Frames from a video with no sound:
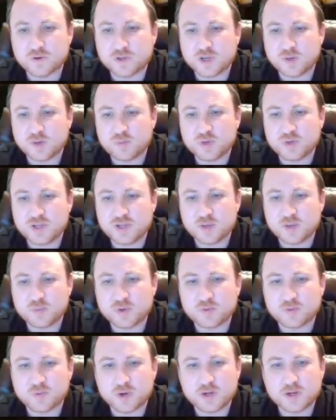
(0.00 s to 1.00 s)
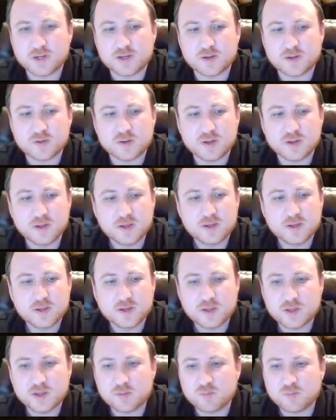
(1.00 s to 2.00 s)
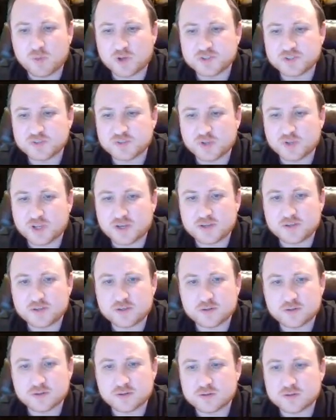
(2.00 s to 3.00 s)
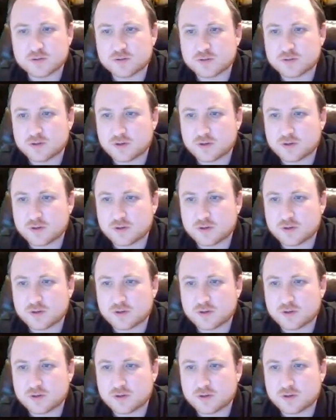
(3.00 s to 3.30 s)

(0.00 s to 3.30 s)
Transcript: company up and running and multiply your